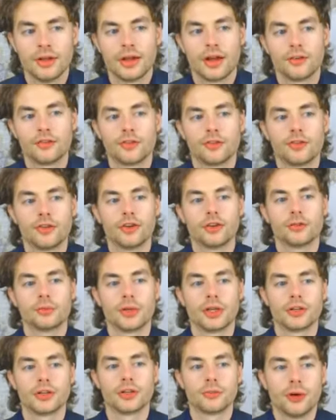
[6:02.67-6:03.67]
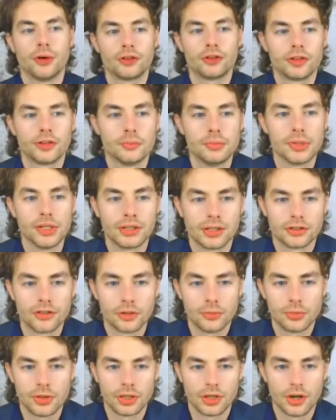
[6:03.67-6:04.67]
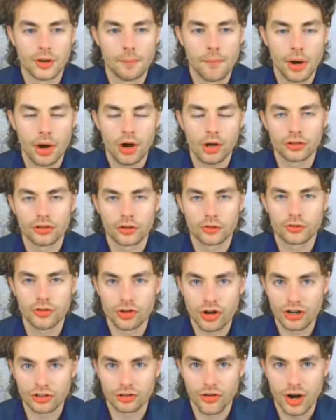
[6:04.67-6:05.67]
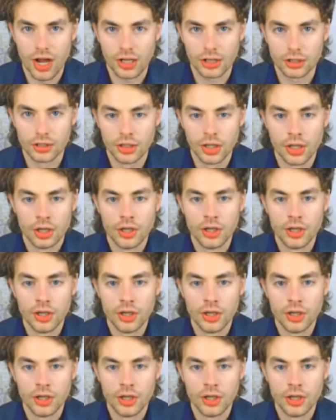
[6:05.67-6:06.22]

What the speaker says: After first being spotted building something on a barge off Treasure Island,